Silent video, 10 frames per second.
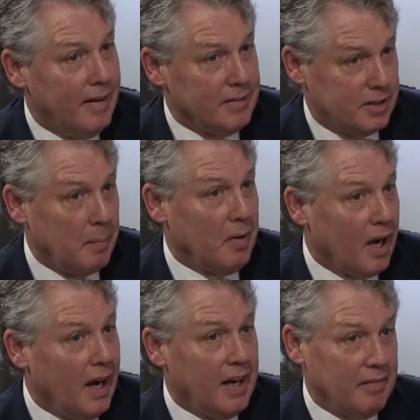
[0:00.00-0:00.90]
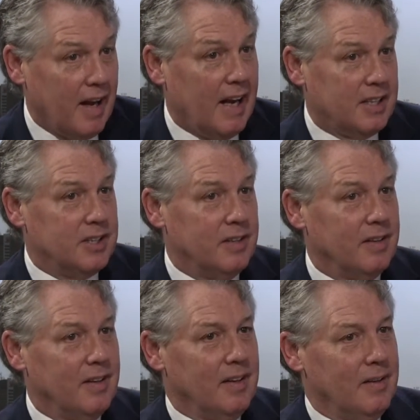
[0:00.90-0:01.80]
some kind of action
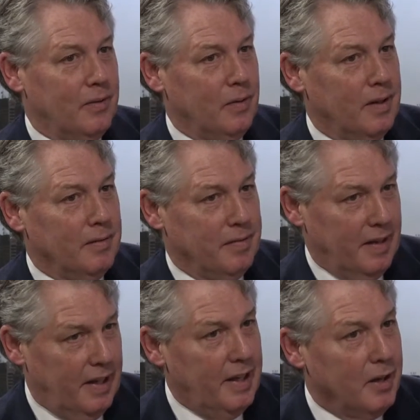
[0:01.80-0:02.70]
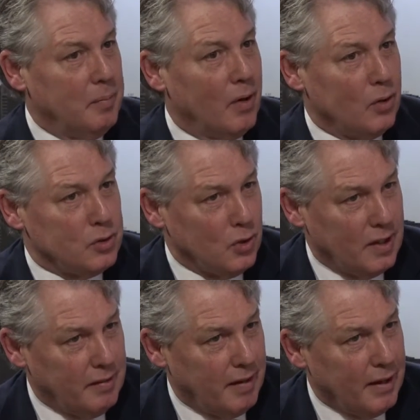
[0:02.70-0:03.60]
who live here but also
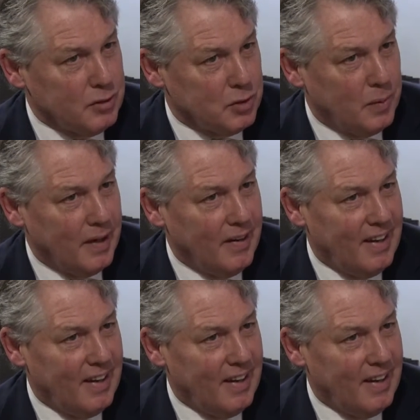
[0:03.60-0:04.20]
live elsewhere.